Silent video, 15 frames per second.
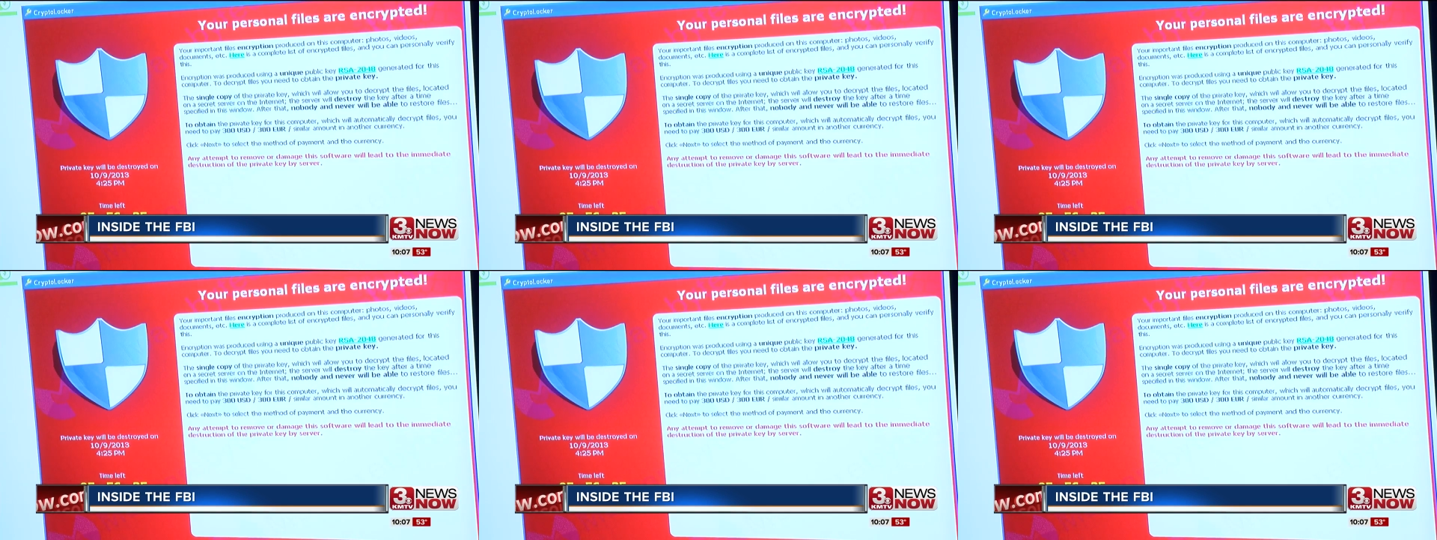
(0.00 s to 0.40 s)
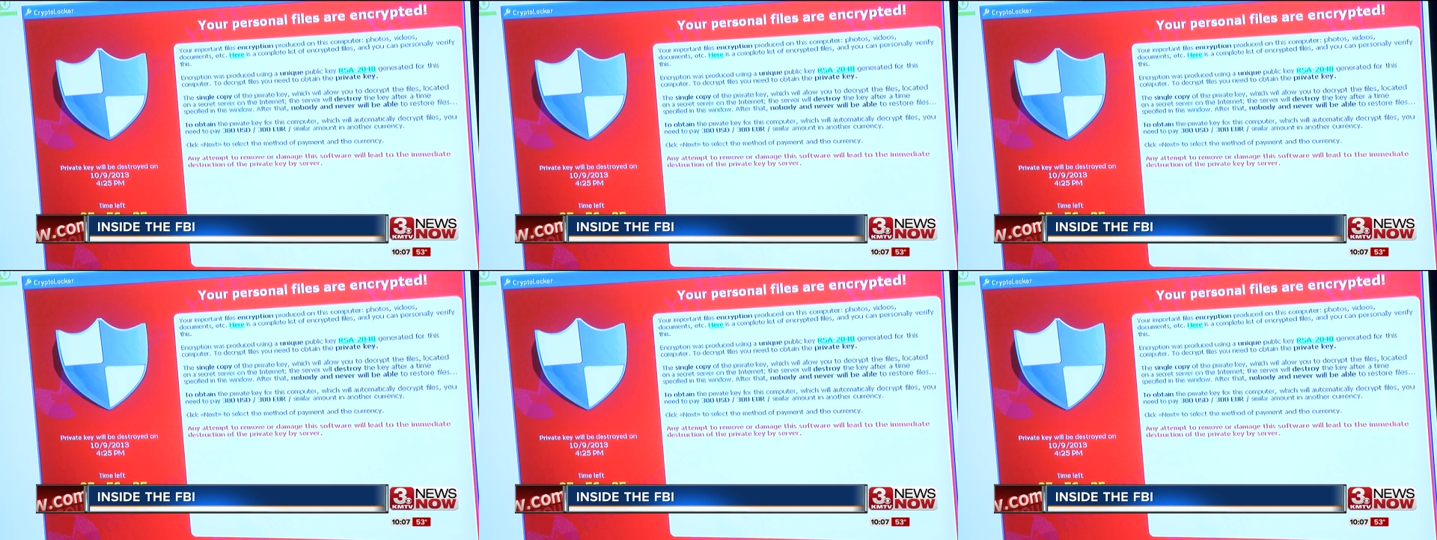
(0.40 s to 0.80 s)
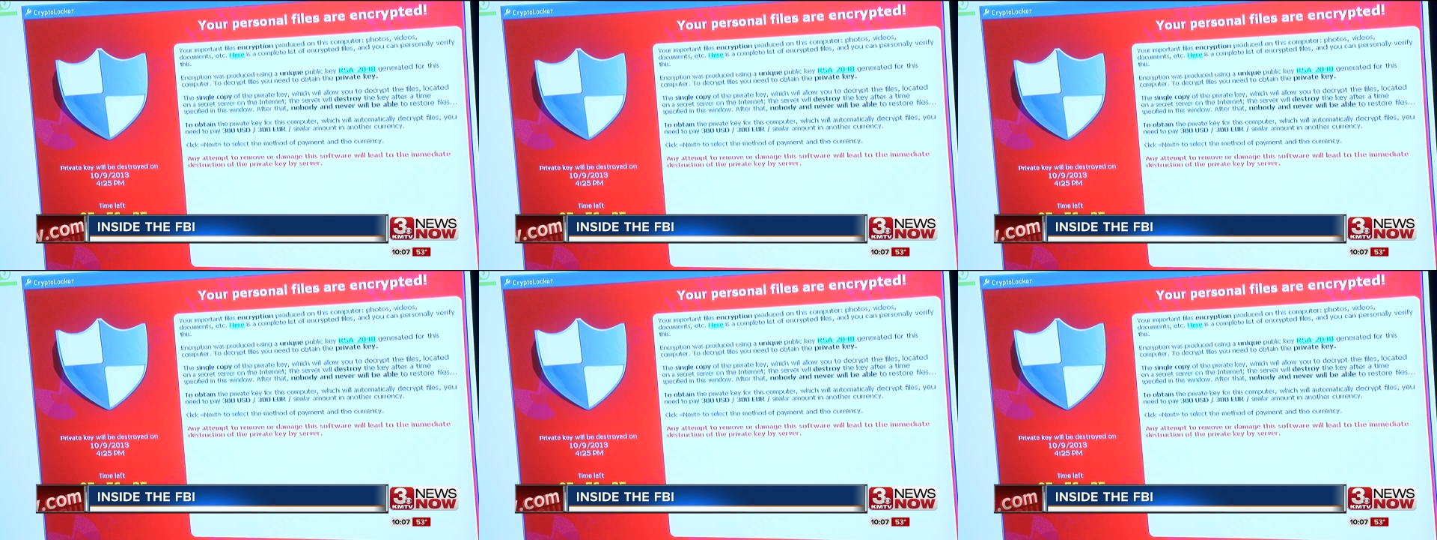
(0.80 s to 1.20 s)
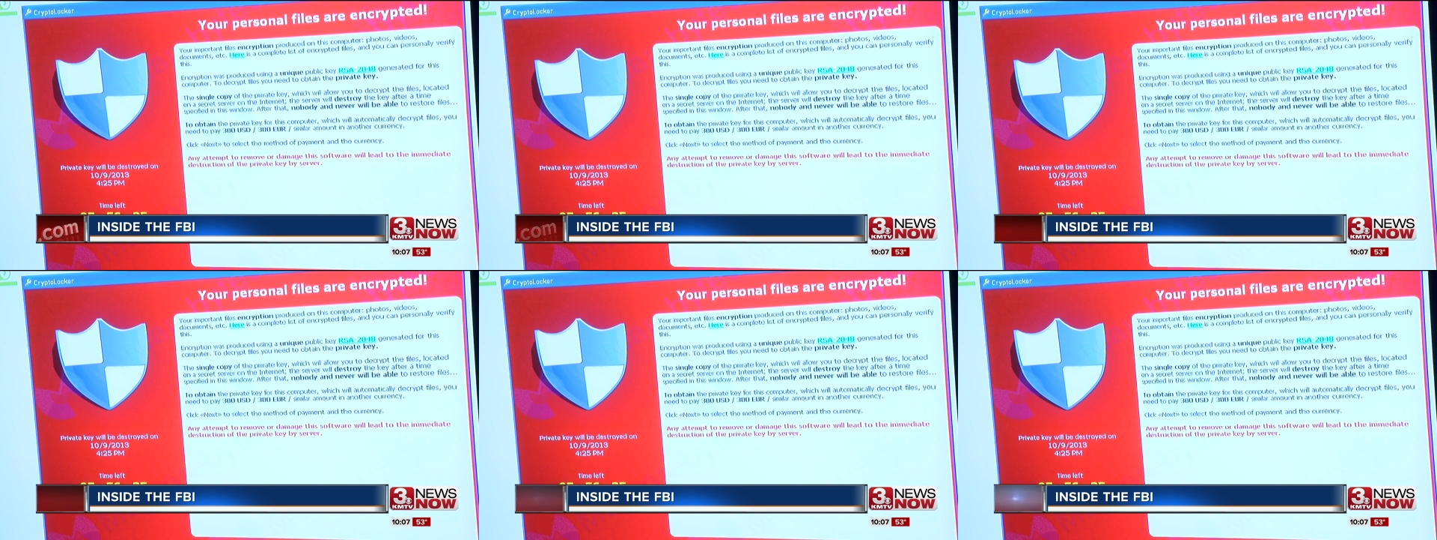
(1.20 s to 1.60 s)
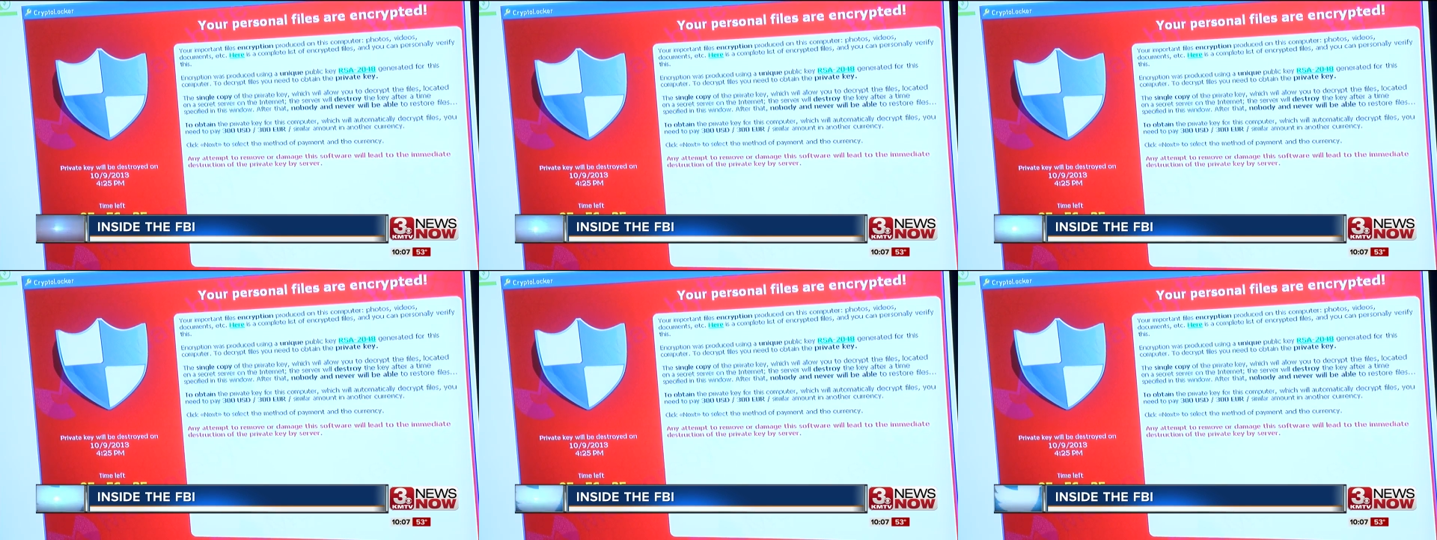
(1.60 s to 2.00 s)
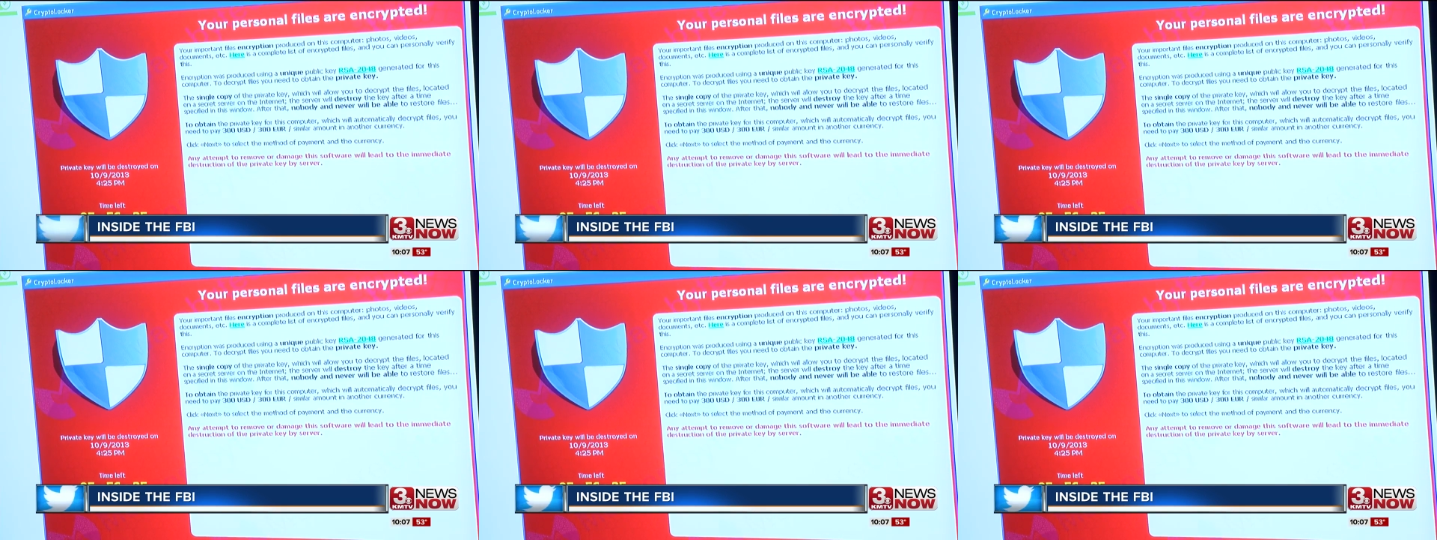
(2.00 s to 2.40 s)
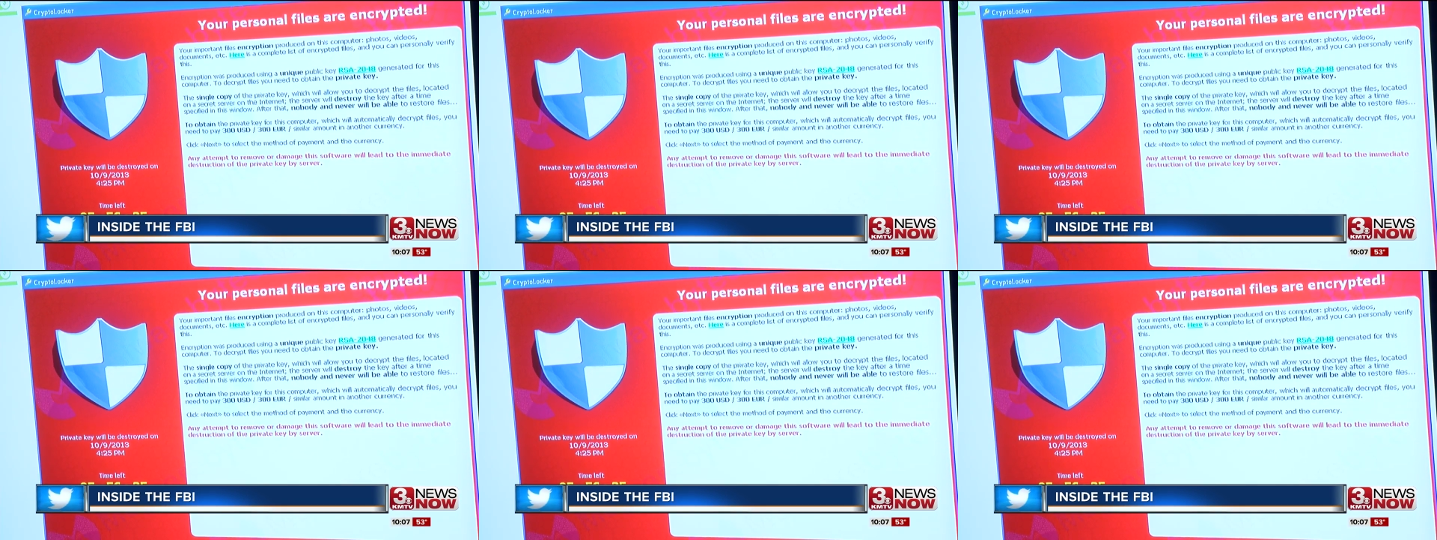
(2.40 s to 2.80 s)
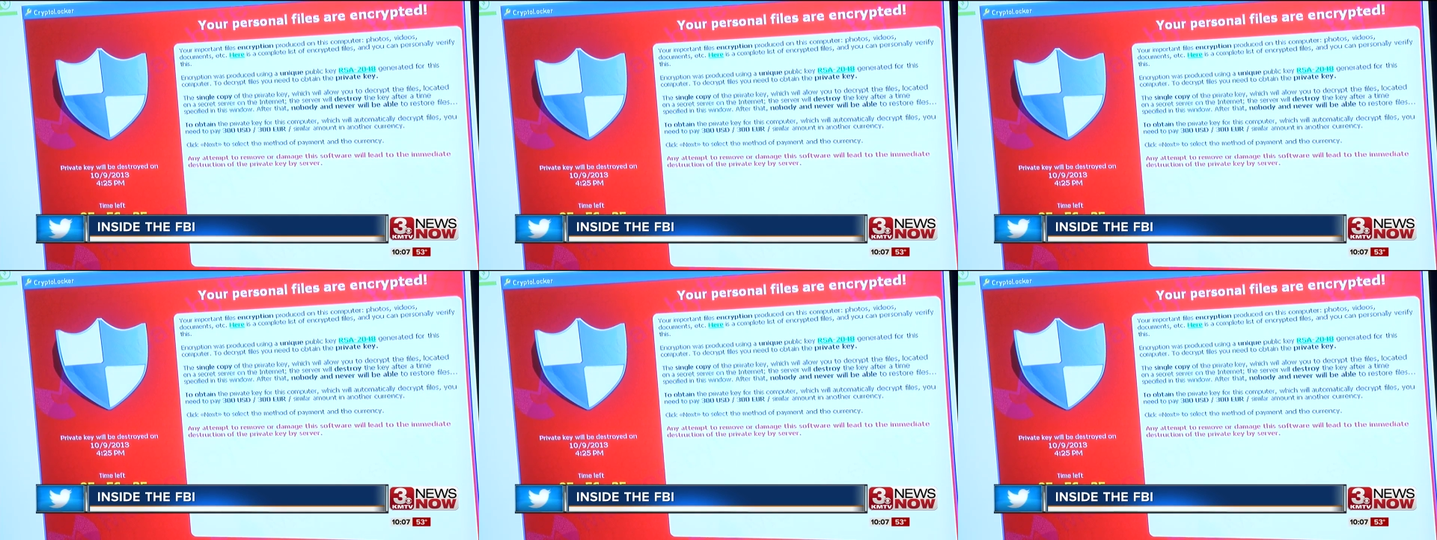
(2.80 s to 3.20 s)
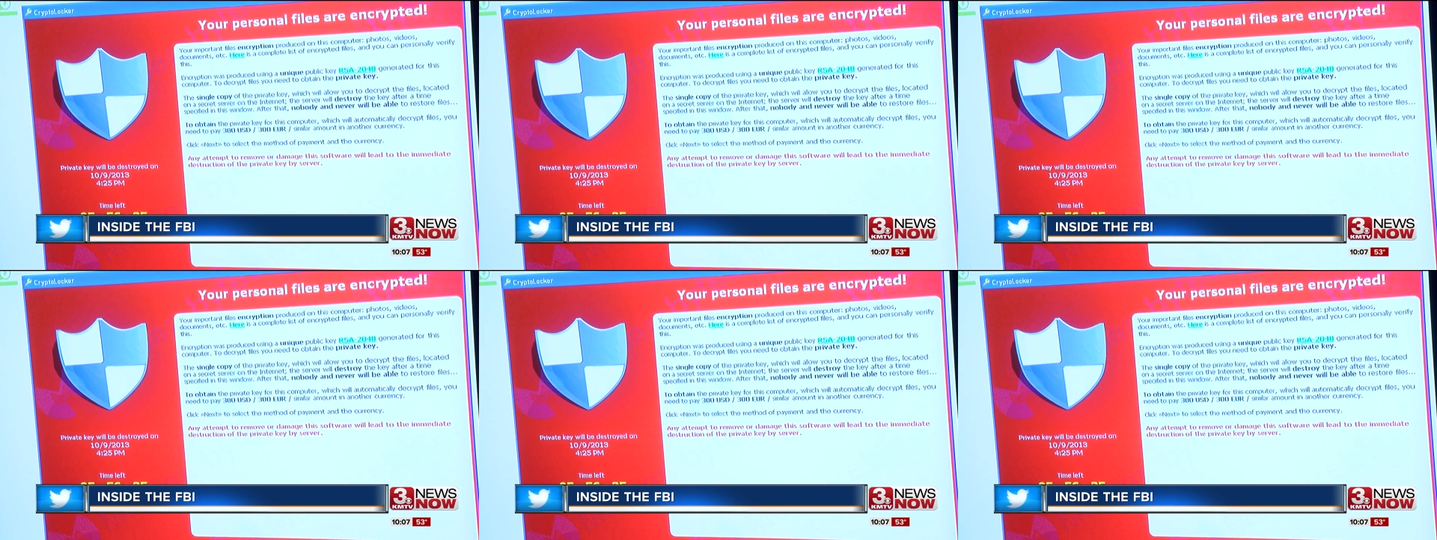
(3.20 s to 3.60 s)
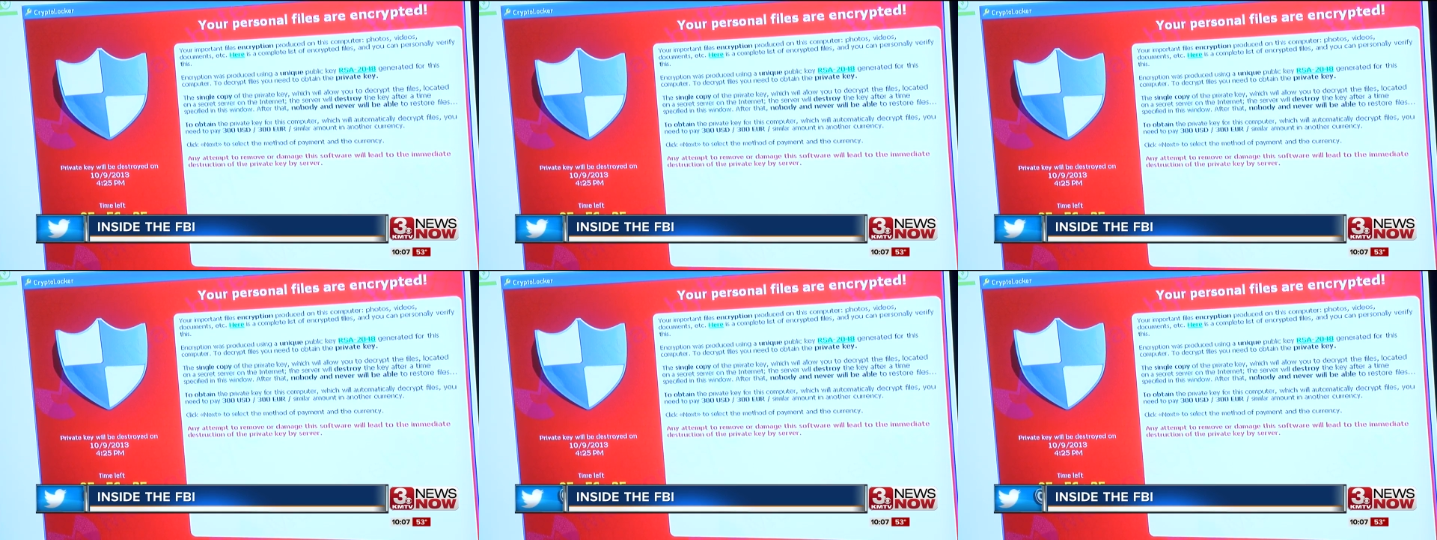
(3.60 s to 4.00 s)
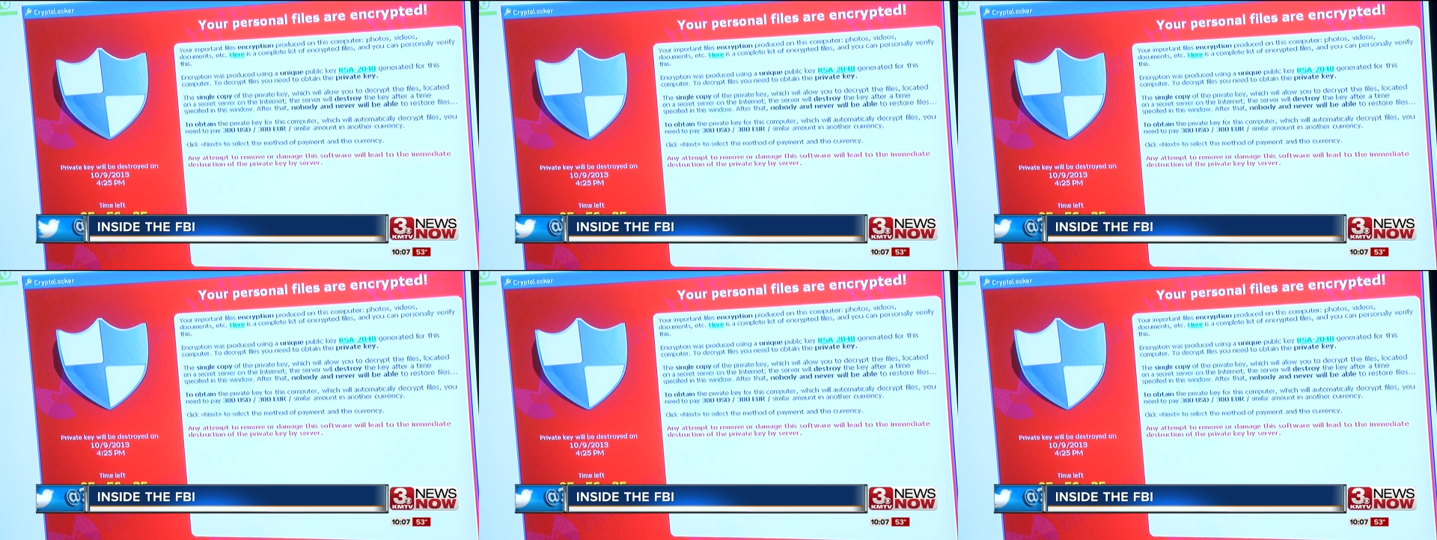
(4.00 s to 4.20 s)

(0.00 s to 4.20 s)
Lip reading: No face is visible, so there are no lips to read.